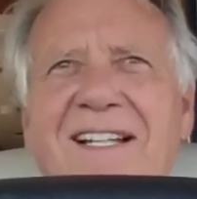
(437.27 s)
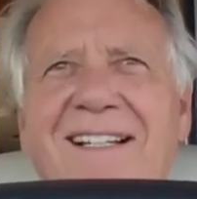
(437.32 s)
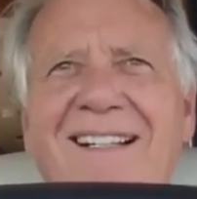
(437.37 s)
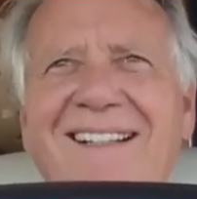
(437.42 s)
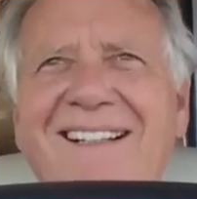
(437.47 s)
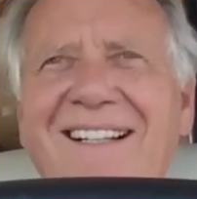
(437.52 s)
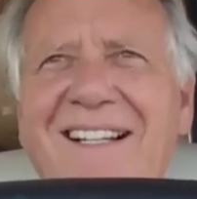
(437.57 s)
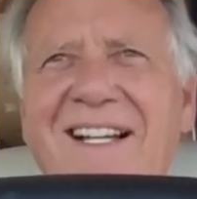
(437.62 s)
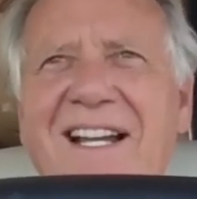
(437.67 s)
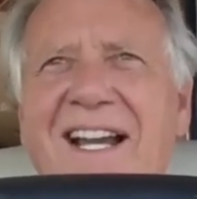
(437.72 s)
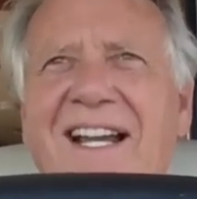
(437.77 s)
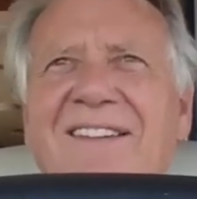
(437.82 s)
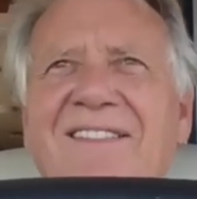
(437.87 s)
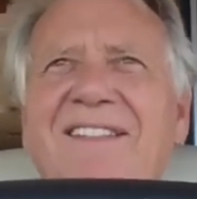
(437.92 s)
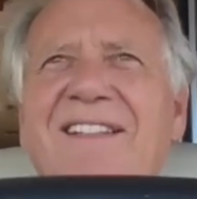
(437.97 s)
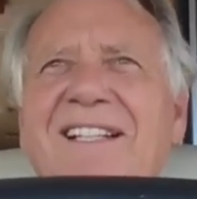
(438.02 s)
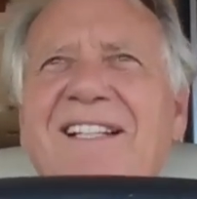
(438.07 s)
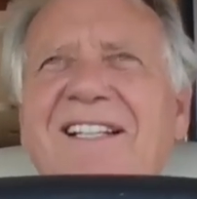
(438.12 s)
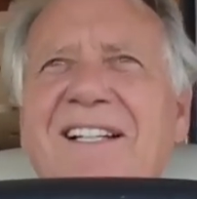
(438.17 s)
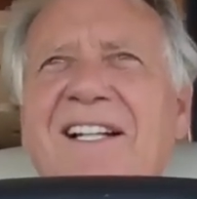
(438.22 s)
the, and,
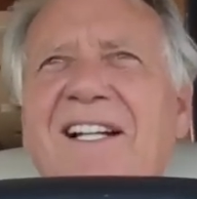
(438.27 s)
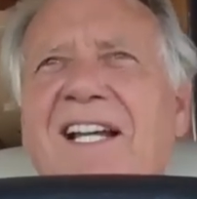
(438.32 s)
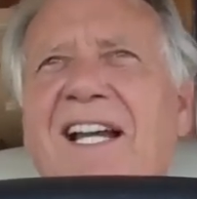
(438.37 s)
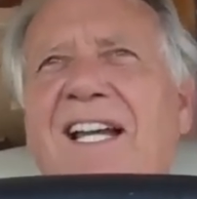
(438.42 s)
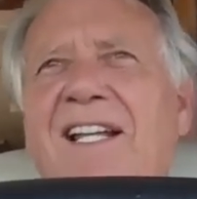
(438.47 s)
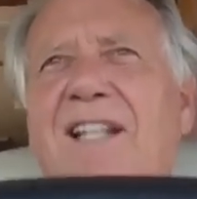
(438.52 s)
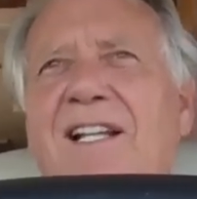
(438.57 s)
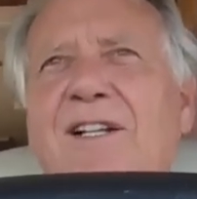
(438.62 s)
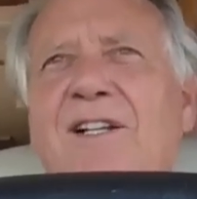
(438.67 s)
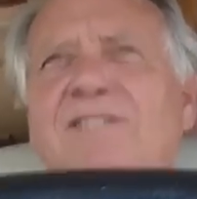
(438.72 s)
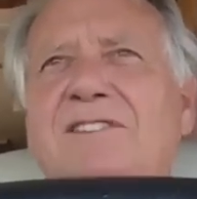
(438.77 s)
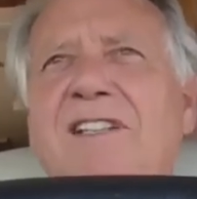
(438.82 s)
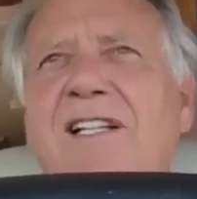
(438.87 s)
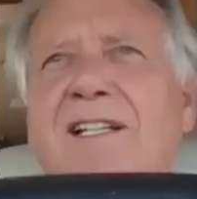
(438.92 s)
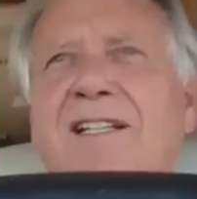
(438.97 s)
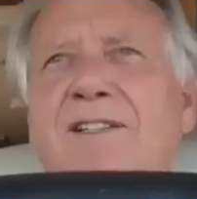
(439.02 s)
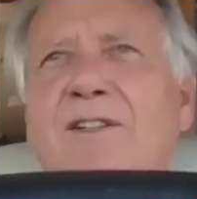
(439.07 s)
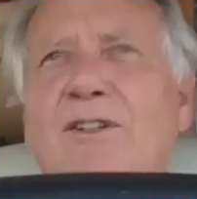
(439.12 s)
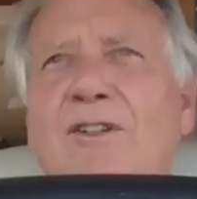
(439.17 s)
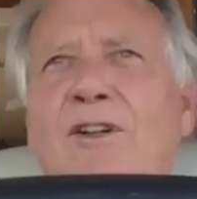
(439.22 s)
and the little
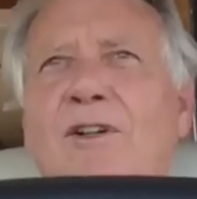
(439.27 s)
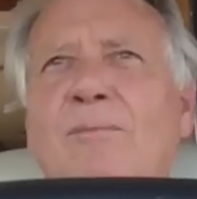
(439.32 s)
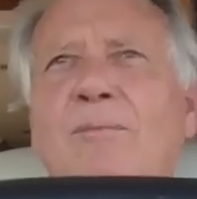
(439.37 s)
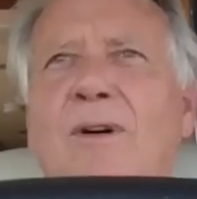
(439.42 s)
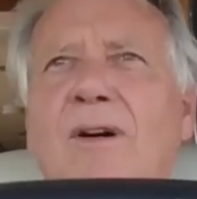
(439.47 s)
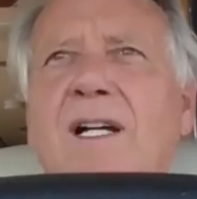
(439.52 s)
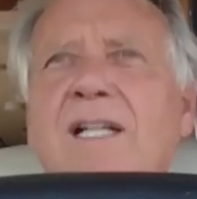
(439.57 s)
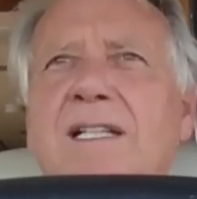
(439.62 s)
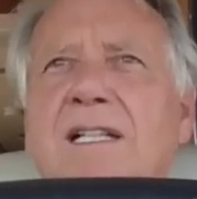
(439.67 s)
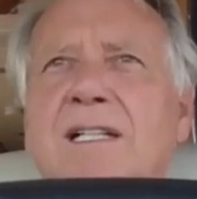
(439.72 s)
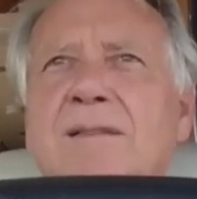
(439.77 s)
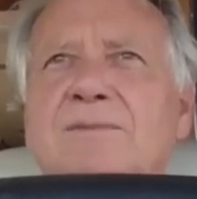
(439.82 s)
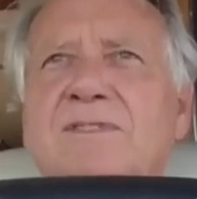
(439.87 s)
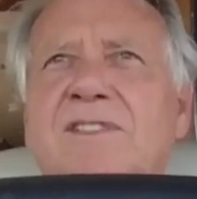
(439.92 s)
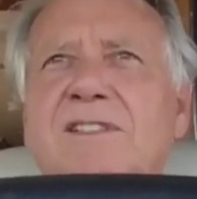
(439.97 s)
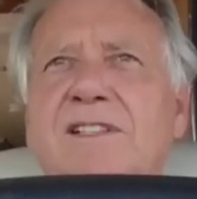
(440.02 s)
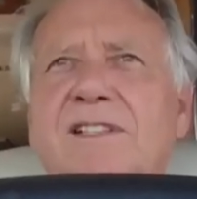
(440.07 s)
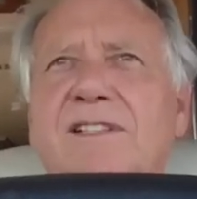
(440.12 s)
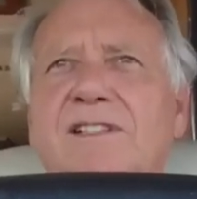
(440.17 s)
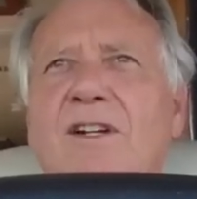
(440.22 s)
10 year old boy comes
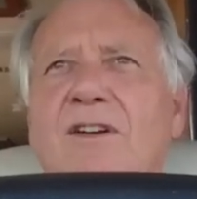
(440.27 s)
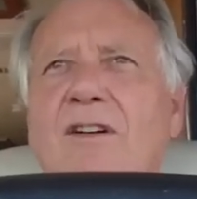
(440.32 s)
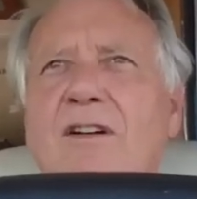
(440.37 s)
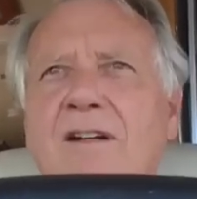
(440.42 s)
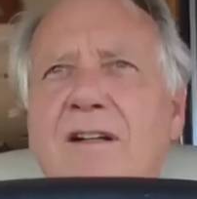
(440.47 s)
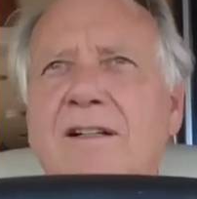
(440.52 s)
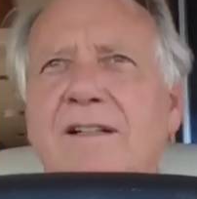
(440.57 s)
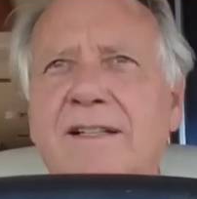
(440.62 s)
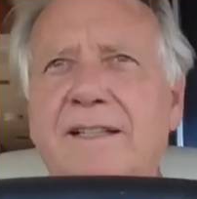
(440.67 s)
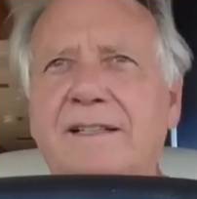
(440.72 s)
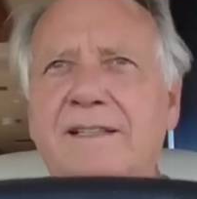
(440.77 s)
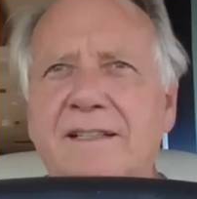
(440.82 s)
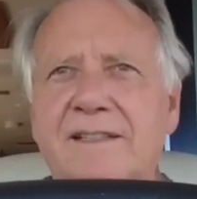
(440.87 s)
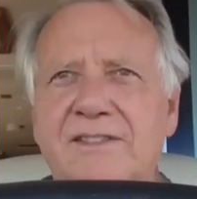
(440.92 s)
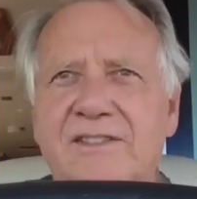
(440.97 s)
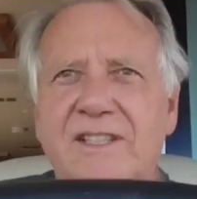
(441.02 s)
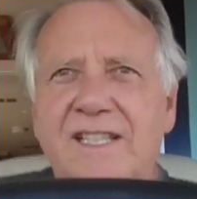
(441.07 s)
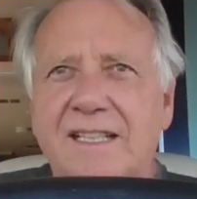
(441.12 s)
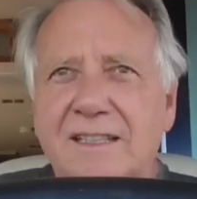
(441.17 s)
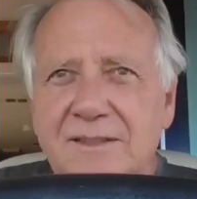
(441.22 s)
to the door, and
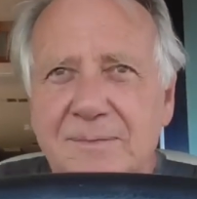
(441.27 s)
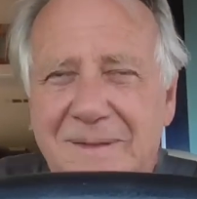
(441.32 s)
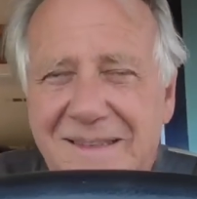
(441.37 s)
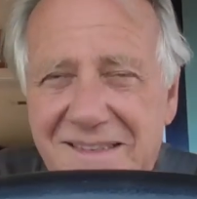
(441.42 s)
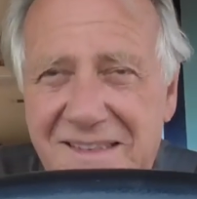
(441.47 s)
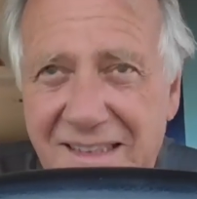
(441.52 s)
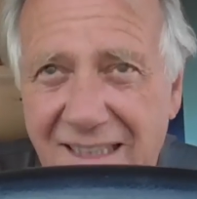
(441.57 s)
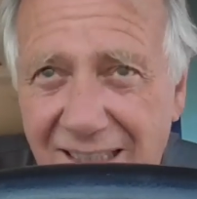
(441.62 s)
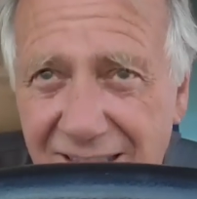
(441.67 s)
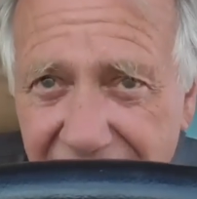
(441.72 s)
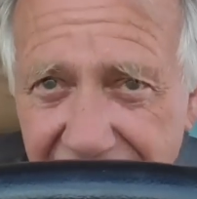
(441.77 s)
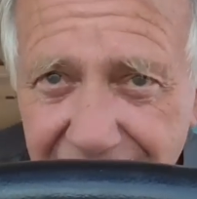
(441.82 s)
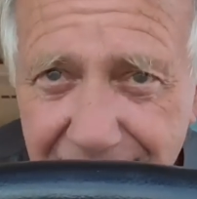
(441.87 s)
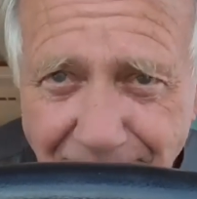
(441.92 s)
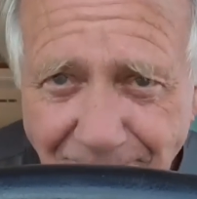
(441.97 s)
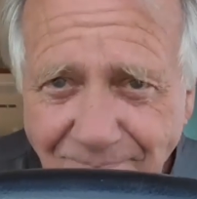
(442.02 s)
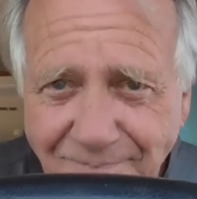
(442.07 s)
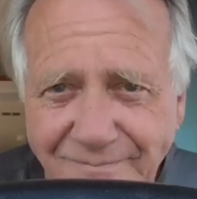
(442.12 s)
the salesman says,